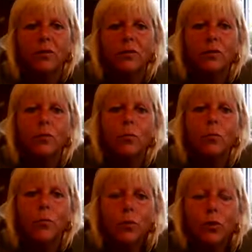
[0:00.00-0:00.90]
There
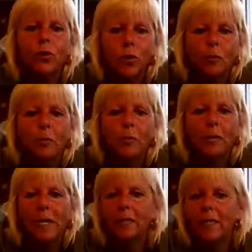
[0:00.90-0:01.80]
were jobs about
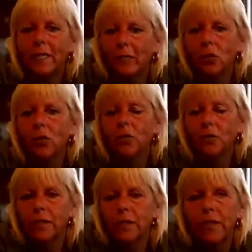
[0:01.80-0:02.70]
hearing dogs for the
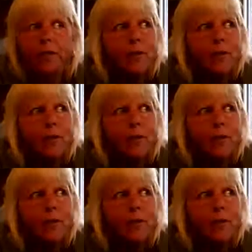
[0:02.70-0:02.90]
deaf.